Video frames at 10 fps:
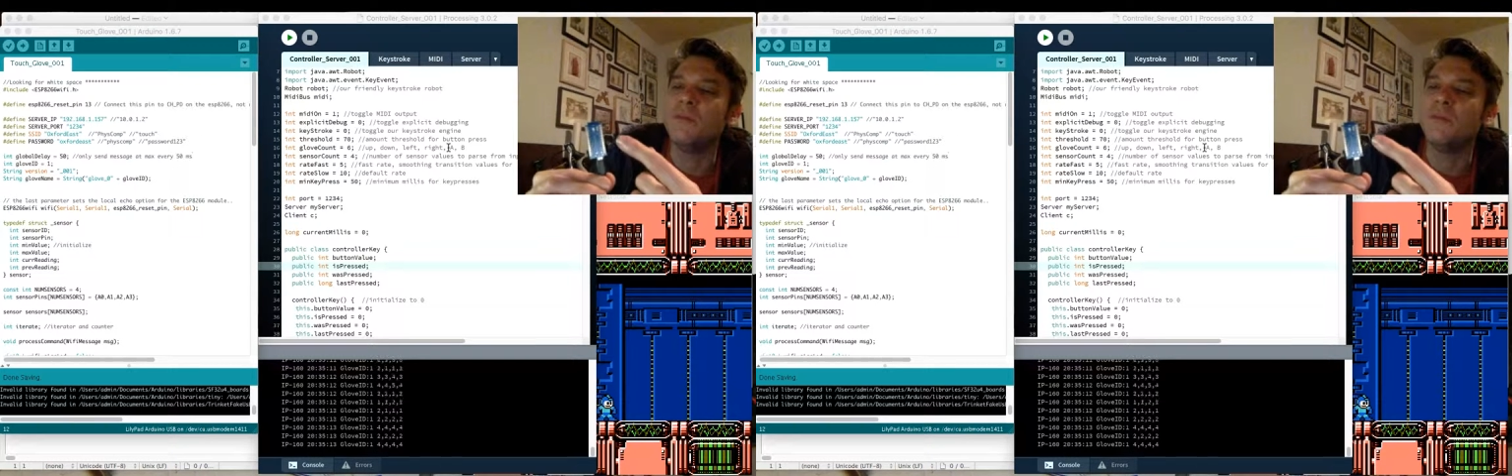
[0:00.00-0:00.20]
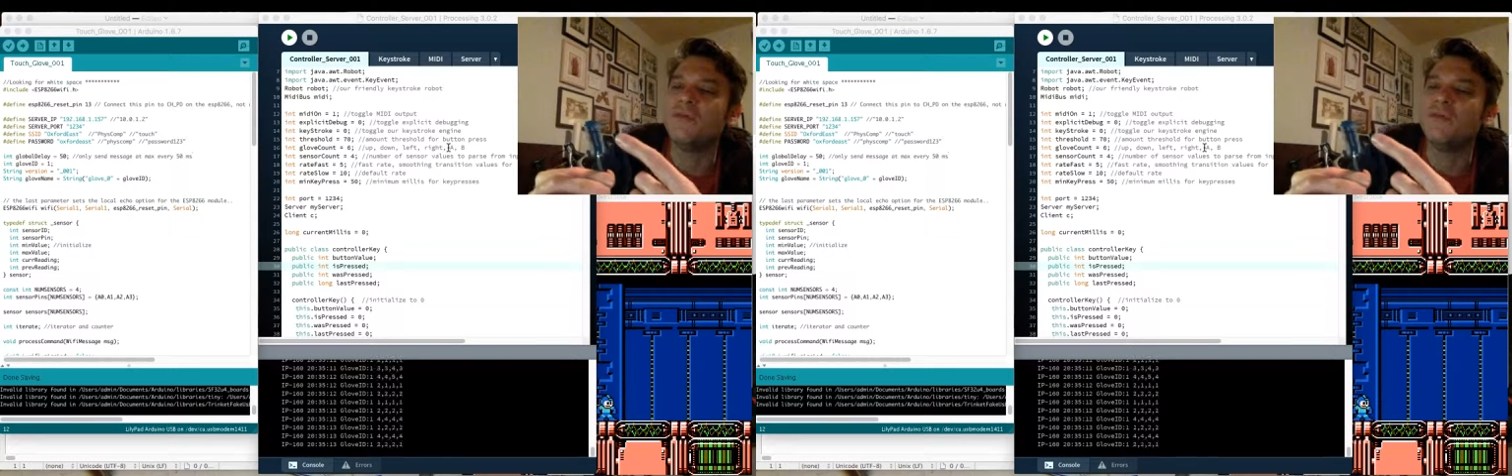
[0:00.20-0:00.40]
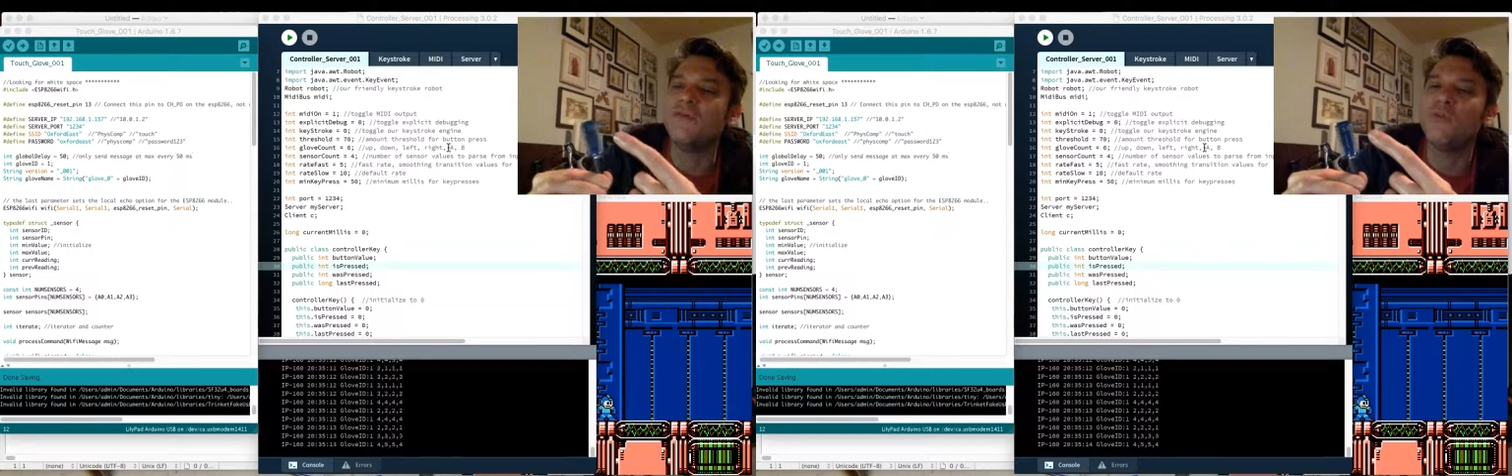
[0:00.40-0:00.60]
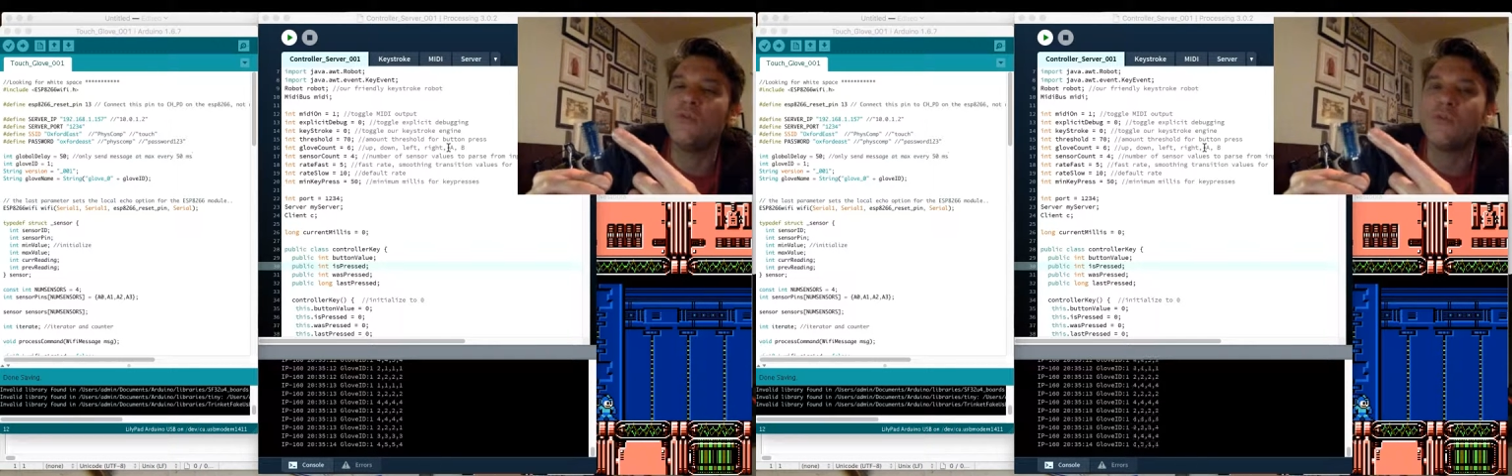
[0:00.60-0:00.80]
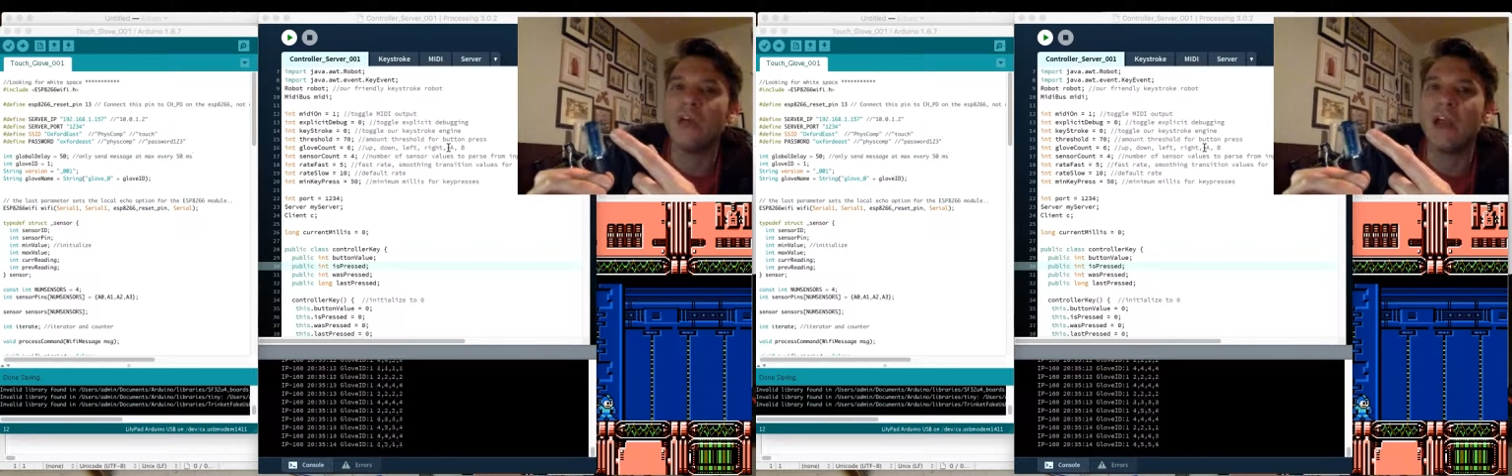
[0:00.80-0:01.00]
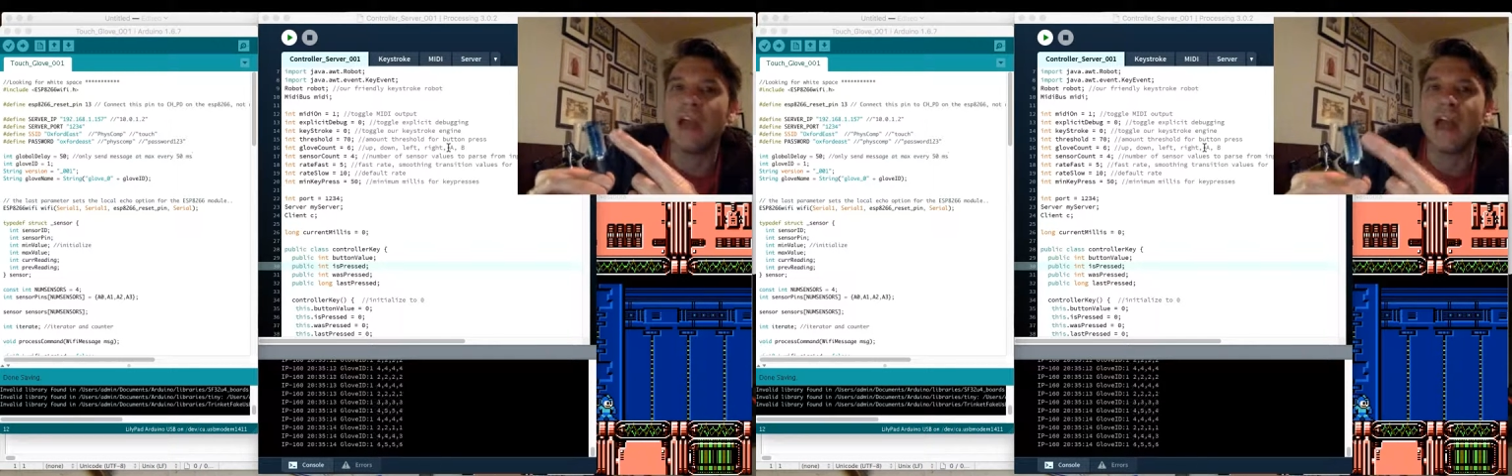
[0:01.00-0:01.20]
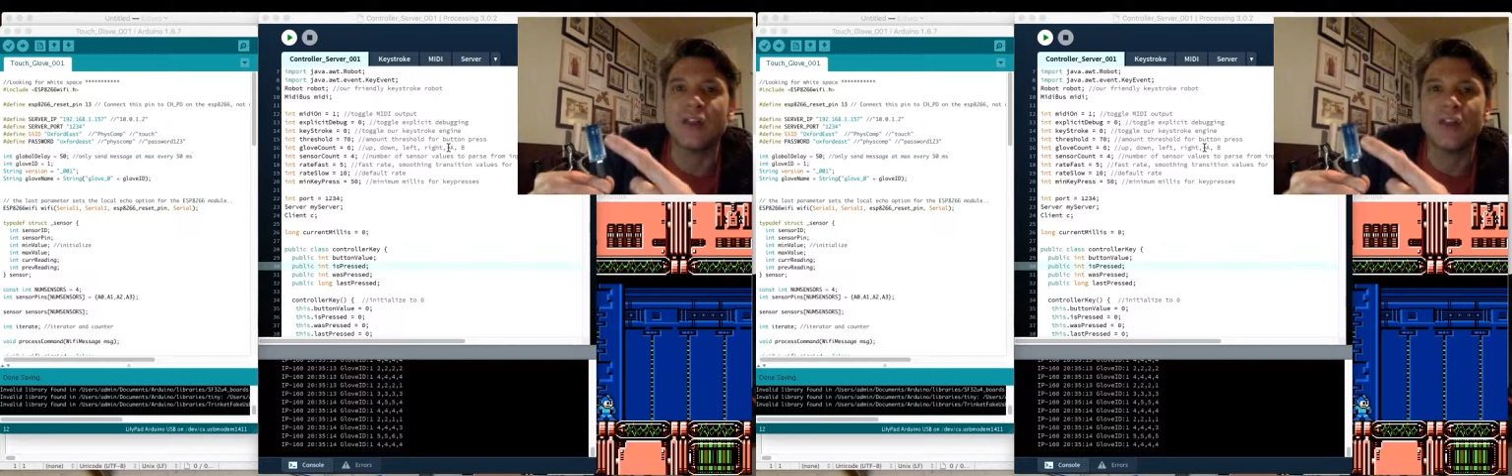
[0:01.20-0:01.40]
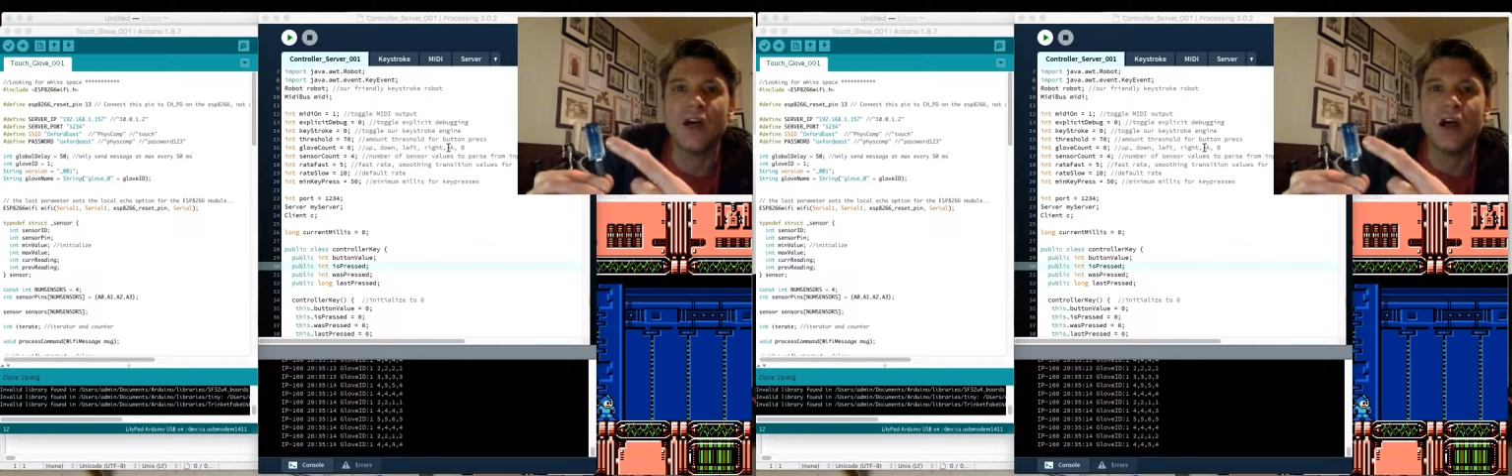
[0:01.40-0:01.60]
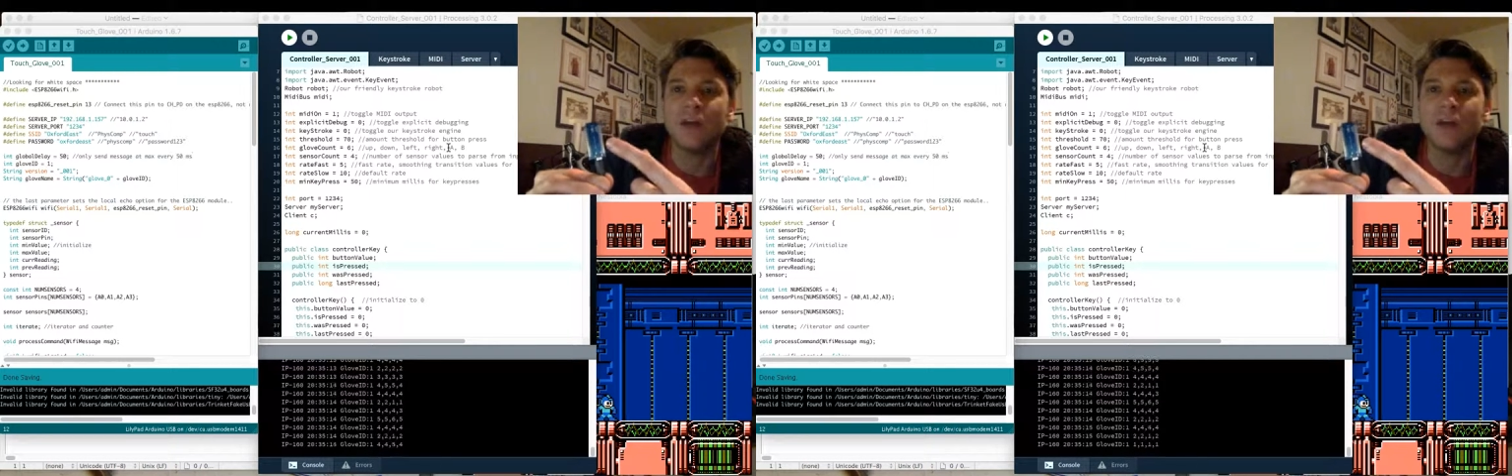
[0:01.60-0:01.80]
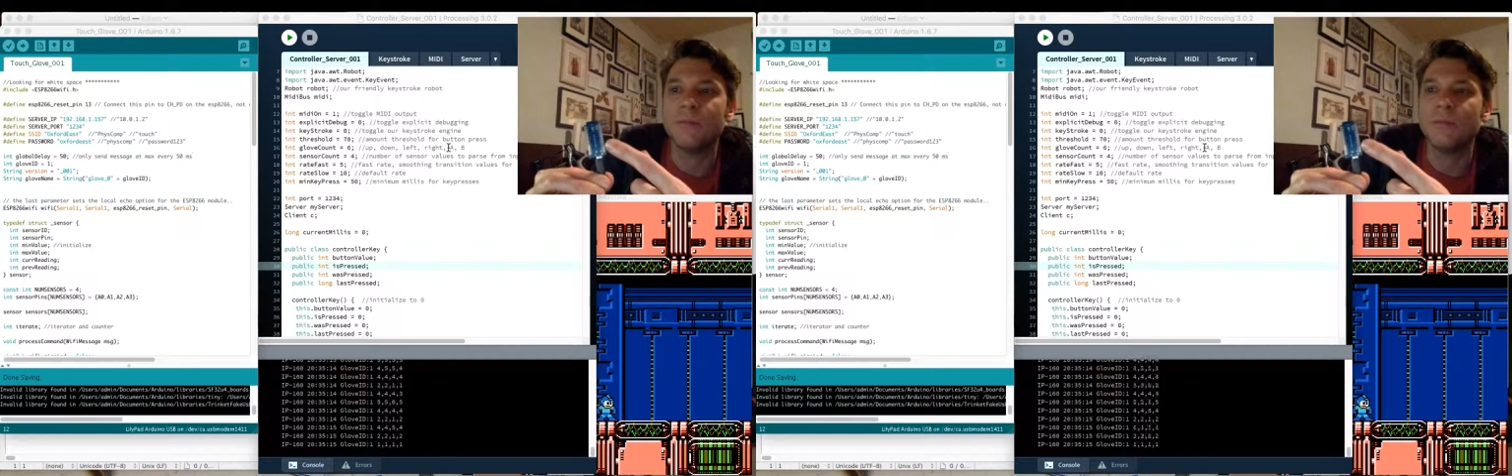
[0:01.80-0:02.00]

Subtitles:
the 4 analog